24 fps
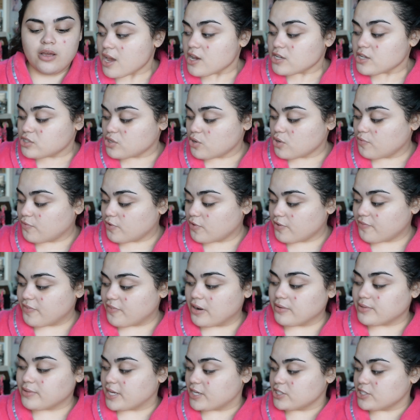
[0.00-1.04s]
So for
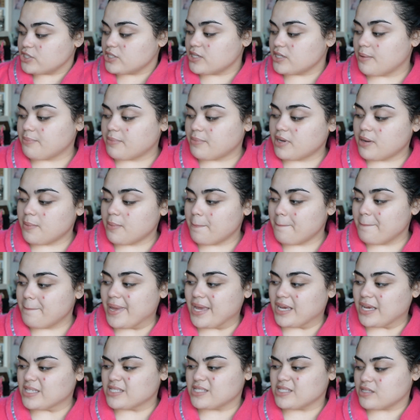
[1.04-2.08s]
foundation, I'm gonna
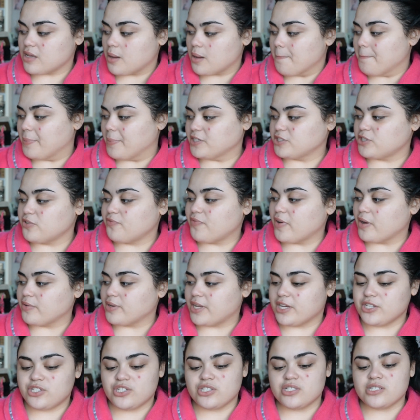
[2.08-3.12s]
mix a bunch of
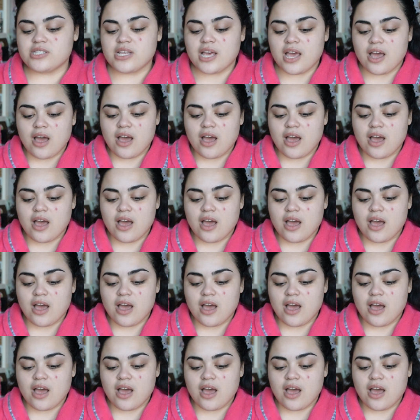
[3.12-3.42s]
foundations.